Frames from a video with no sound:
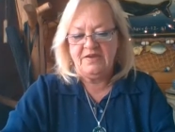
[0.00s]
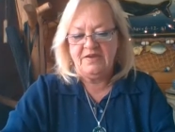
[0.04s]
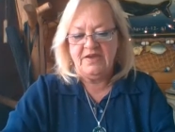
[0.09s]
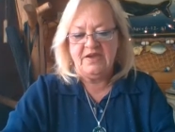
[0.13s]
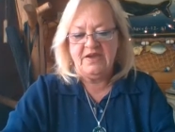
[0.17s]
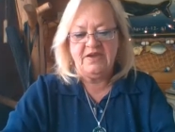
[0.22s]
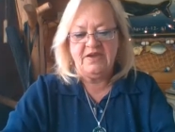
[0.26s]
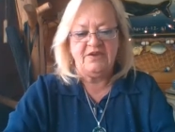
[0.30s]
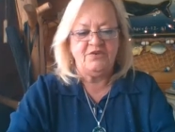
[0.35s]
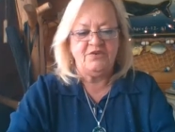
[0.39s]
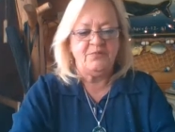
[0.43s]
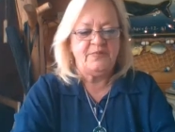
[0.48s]

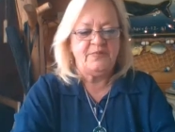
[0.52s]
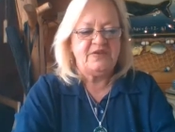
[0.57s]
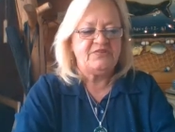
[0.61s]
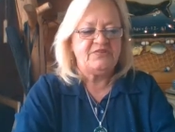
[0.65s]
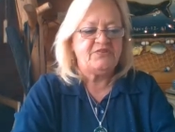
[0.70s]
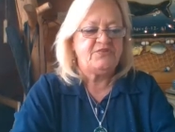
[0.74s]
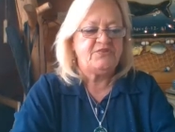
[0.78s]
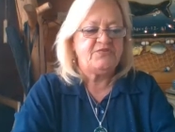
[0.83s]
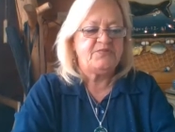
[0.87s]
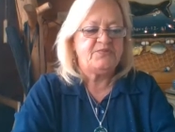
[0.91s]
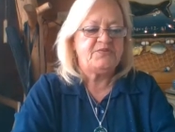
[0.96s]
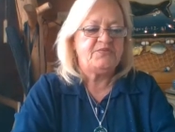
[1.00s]
And your
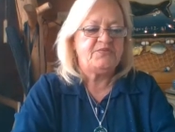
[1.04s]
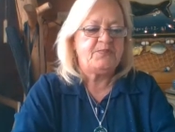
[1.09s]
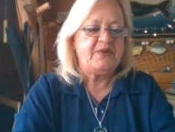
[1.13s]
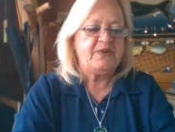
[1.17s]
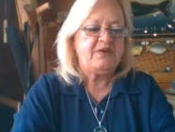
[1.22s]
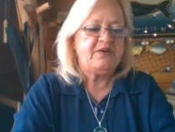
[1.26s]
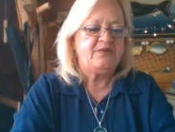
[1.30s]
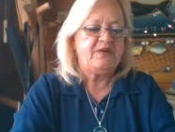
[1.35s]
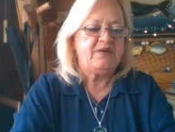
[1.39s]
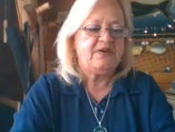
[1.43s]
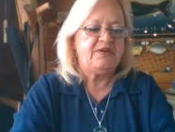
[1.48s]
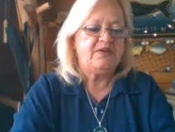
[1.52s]
message from
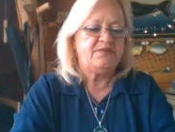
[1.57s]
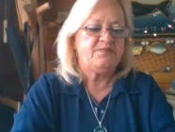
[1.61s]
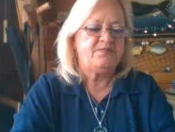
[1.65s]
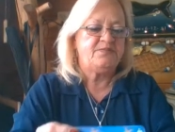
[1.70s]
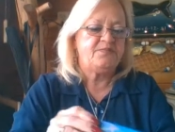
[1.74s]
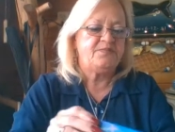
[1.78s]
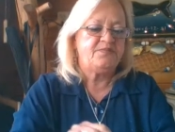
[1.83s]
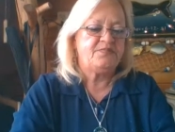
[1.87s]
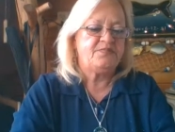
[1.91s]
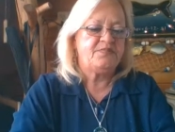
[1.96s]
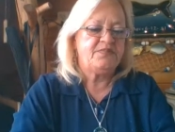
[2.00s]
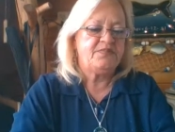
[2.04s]
Spirit.
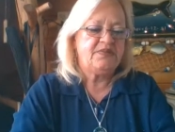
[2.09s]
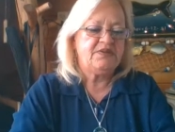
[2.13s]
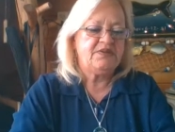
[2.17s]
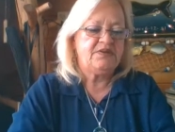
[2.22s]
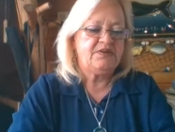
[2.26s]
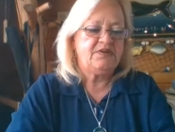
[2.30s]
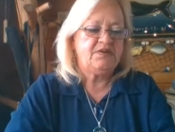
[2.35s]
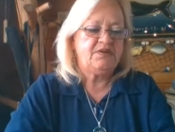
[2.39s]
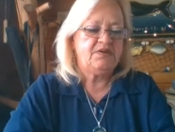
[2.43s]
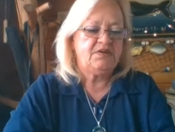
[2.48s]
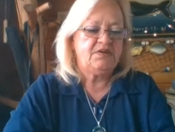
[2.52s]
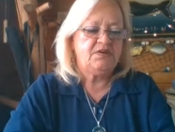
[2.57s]

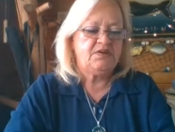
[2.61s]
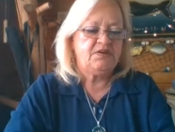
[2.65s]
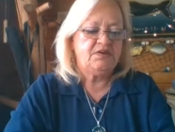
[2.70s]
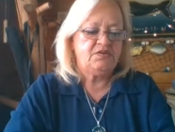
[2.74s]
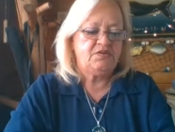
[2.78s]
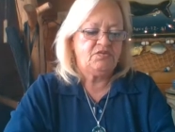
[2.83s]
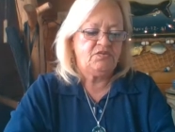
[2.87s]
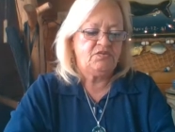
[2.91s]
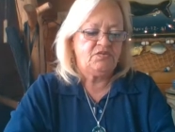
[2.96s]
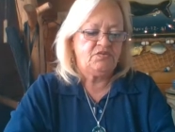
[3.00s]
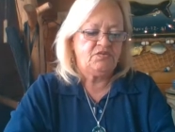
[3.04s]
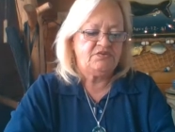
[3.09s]

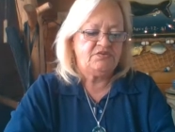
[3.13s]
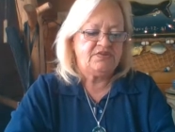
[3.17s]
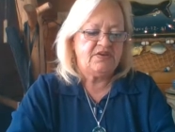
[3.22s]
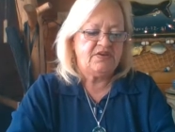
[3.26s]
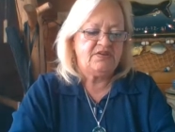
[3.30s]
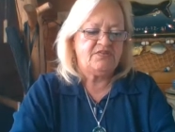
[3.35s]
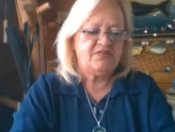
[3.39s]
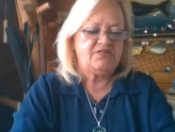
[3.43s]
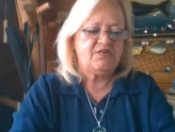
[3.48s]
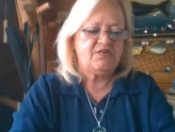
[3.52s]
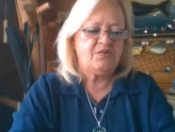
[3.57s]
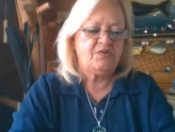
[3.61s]
Ooh, Ten
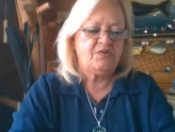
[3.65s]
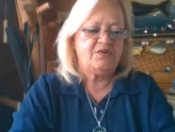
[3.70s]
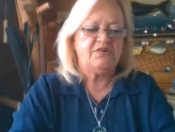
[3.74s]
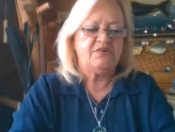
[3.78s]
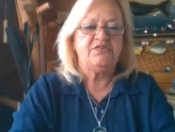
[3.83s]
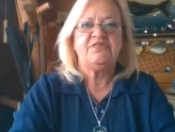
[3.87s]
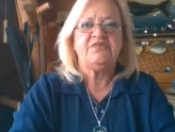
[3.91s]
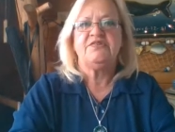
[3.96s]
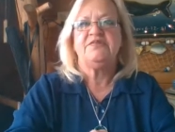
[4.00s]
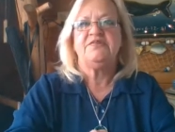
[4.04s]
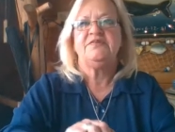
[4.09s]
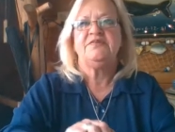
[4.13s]
of
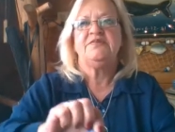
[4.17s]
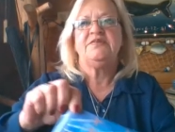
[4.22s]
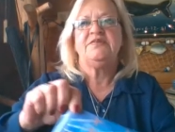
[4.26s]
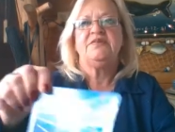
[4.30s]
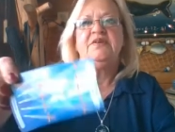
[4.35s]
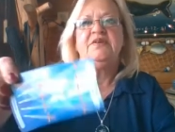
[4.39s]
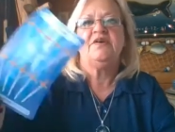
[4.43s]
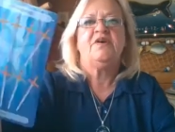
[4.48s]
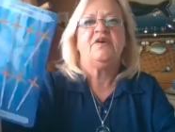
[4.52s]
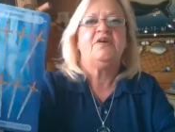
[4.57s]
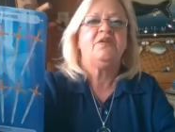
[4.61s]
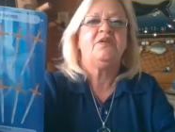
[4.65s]
Swords.
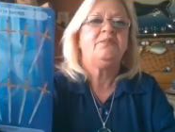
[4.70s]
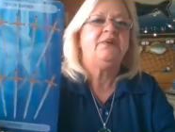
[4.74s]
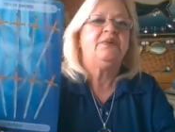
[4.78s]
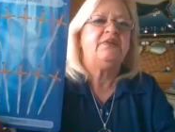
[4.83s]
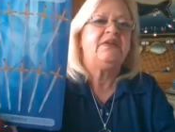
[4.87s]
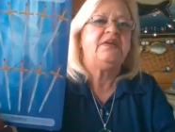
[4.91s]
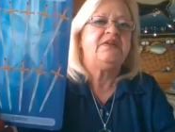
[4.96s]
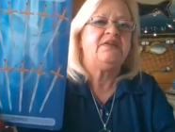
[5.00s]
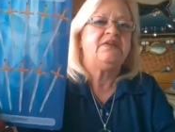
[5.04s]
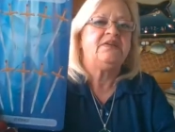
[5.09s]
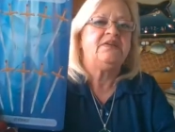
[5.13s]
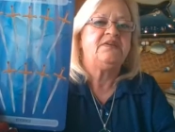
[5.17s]
All about
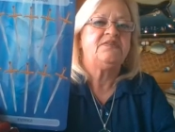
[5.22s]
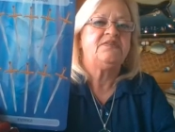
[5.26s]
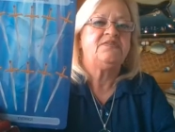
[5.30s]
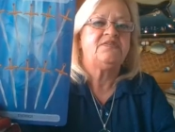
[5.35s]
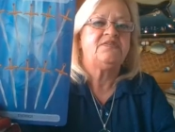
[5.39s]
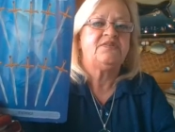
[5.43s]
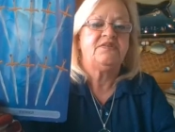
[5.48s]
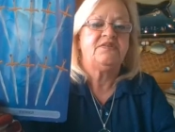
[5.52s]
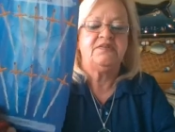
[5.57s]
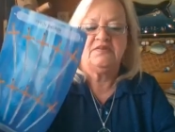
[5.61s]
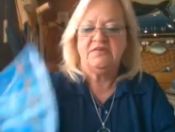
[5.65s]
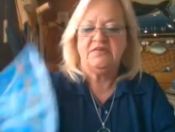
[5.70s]
endings.
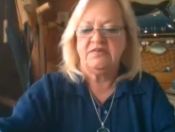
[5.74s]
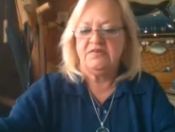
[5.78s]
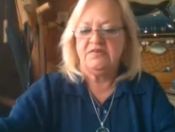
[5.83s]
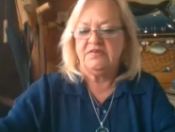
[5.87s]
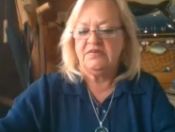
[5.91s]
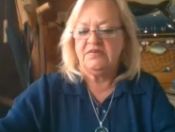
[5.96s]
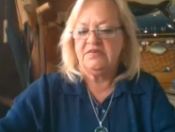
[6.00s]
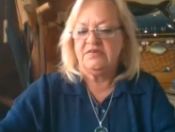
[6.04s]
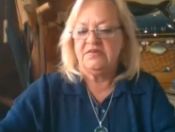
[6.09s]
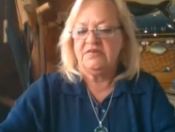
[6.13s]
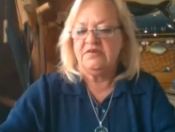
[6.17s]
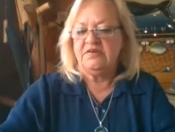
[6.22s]

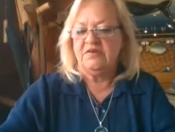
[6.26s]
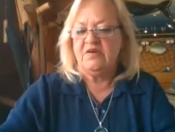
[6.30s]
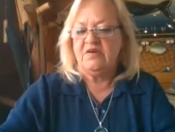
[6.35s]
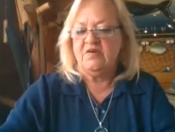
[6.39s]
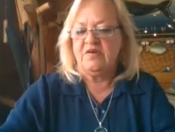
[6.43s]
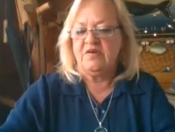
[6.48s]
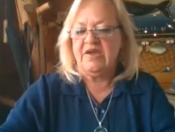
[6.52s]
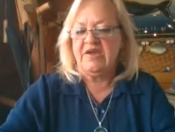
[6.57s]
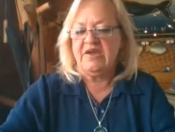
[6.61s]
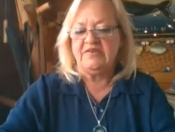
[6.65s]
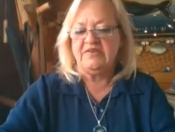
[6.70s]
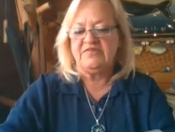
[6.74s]

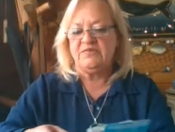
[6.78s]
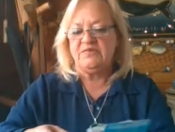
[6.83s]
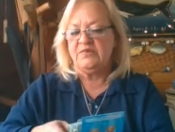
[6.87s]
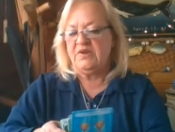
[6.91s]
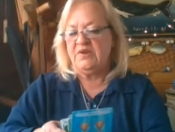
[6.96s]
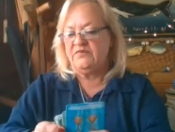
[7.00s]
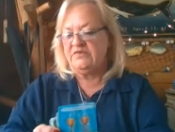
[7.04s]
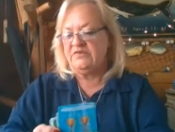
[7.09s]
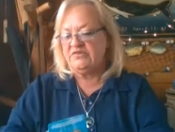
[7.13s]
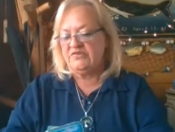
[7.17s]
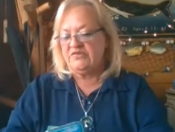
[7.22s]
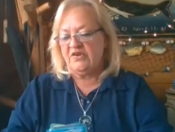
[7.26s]
Okay, so when
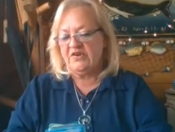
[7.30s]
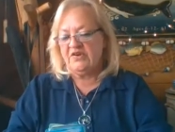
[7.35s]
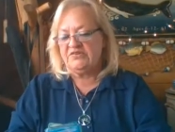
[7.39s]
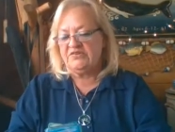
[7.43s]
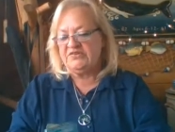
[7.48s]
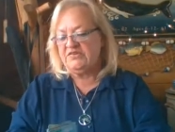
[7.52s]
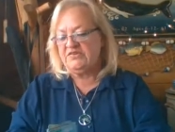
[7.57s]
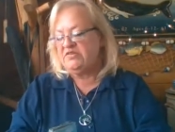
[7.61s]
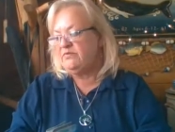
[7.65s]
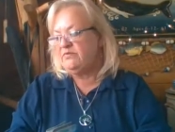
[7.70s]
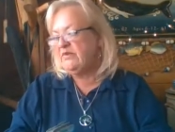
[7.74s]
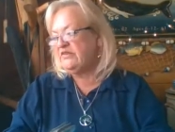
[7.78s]
I've
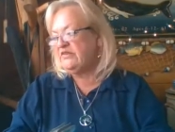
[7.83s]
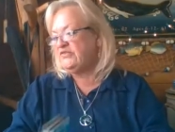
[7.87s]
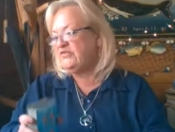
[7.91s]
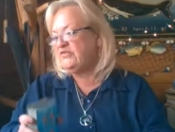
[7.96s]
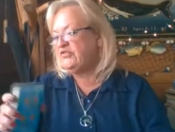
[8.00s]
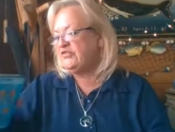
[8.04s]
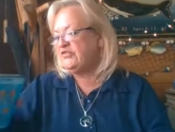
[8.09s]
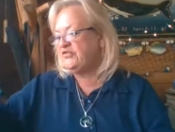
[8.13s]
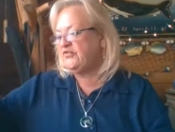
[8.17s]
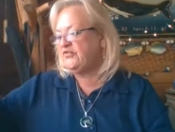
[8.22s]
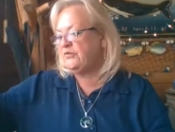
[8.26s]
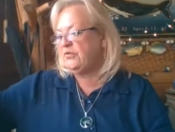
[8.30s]
exhausted the
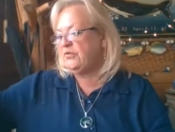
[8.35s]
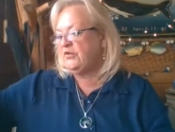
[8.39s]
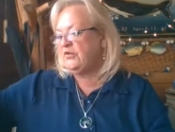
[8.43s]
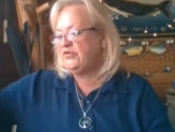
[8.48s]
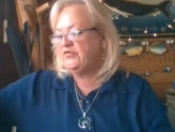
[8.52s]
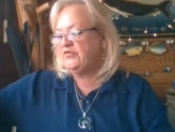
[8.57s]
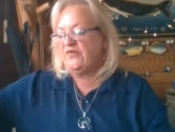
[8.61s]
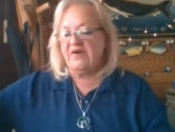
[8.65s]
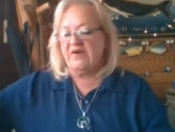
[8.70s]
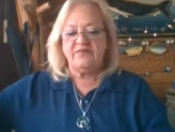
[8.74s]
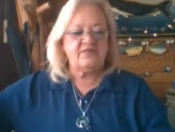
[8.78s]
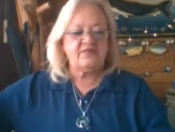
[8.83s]
messages from those
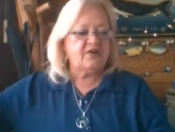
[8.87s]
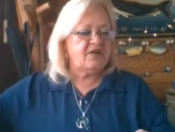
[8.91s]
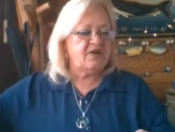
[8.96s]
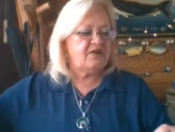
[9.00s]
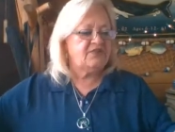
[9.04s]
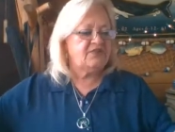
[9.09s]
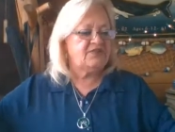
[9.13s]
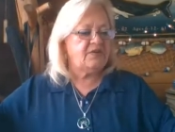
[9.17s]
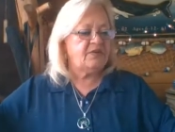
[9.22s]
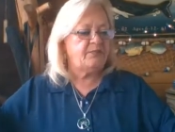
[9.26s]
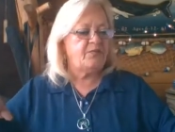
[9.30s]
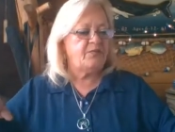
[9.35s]
five
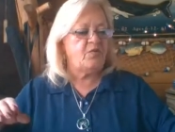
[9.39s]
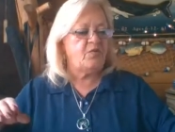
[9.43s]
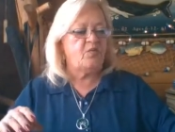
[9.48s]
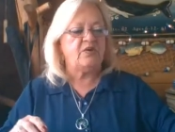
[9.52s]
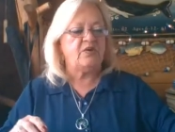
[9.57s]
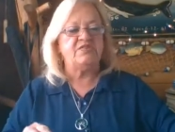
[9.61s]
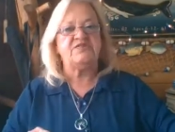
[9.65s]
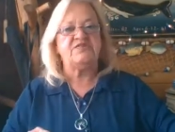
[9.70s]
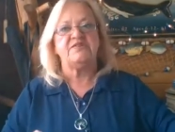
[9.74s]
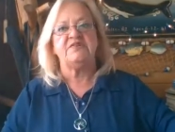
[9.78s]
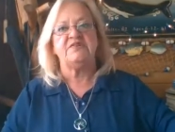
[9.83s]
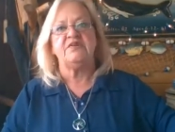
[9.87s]
cards, I'll pull
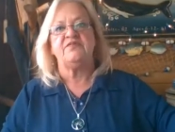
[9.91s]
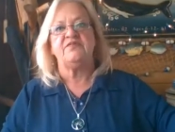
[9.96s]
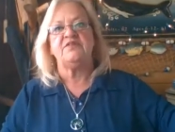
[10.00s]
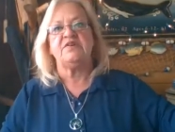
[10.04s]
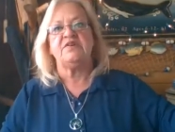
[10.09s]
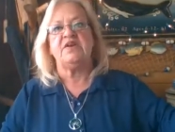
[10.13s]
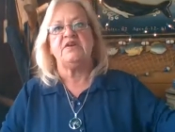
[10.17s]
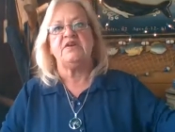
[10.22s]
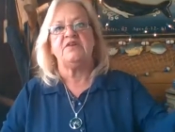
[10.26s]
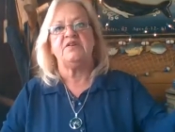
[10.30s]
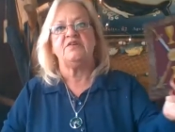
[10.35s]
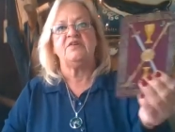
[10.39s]
one
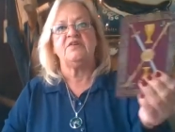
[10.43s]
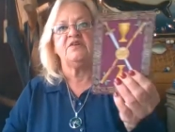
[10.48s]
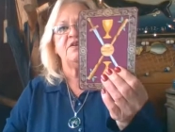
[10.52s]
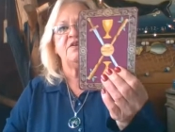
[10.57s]
significator